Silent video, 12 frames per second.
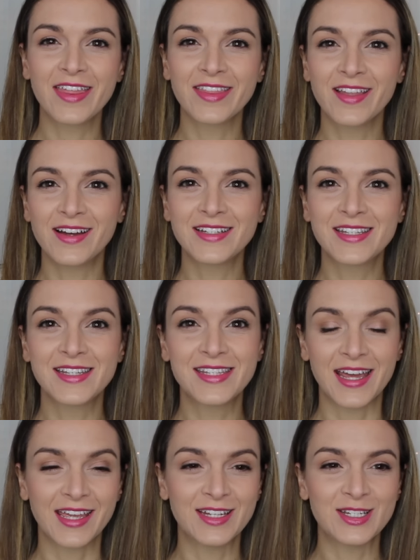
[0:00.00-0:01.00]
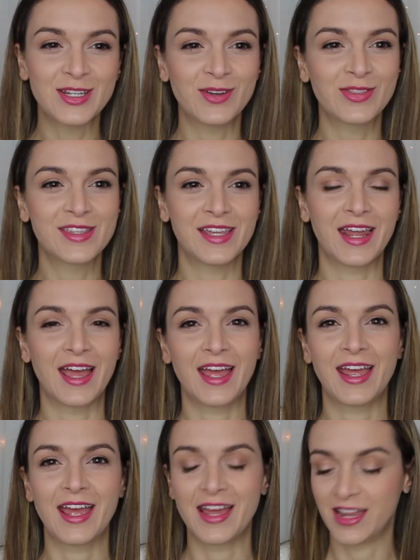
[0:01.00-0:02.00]
Gavin lost his second tooth
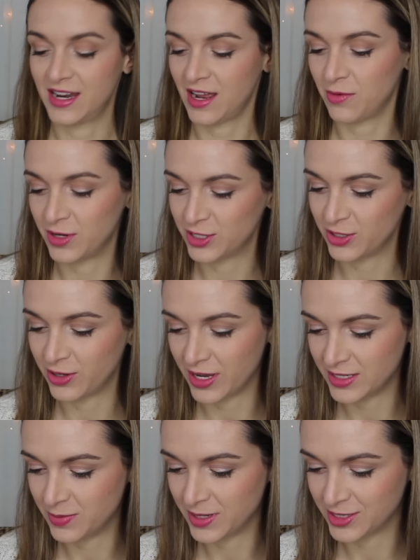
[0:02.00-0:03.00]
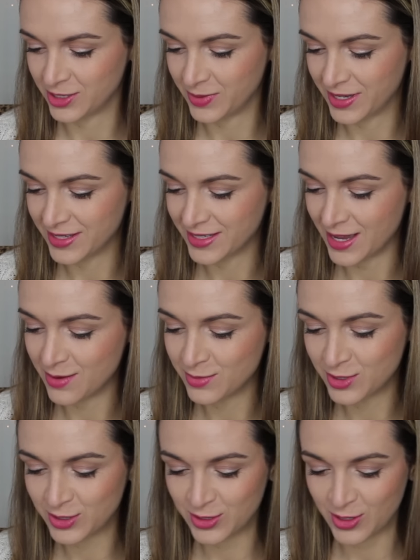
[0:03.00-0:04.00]
today, and I want to show you guys a picture because I'm
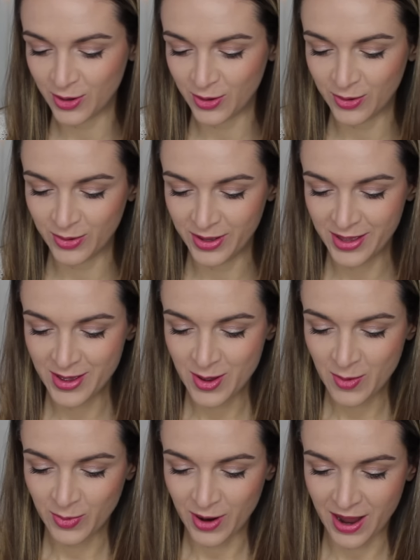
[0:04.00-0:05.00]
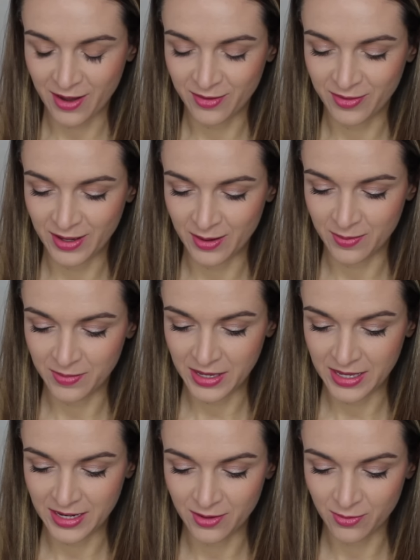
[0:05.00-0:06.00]
so proud of him.
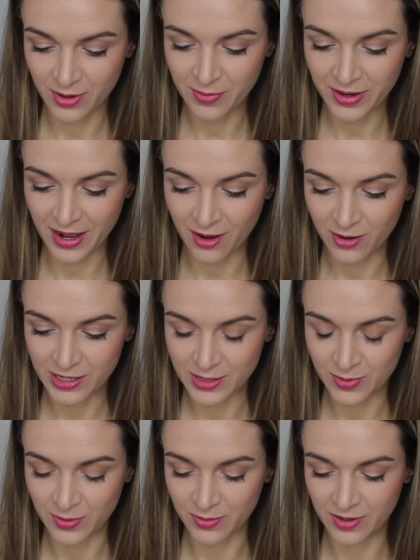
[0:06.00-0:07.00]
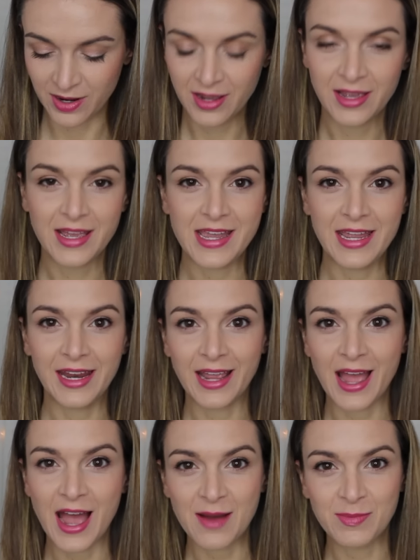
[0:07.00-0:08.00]
He didn't rip it out. He's been
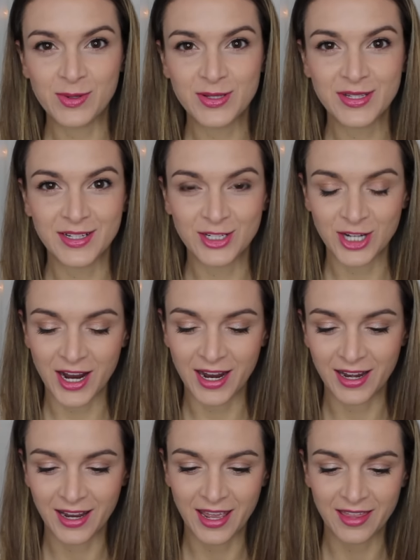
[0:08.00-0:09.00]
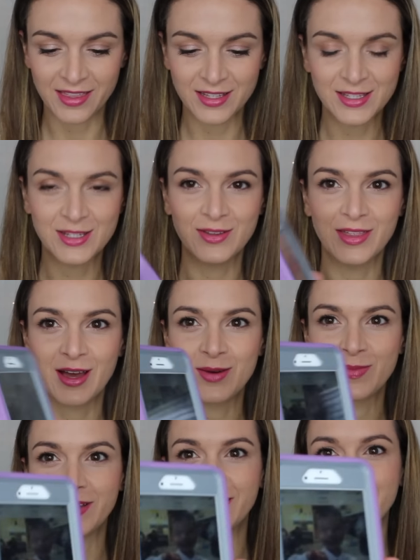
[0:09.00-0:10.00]
eating apples and trying to get this tooth out, but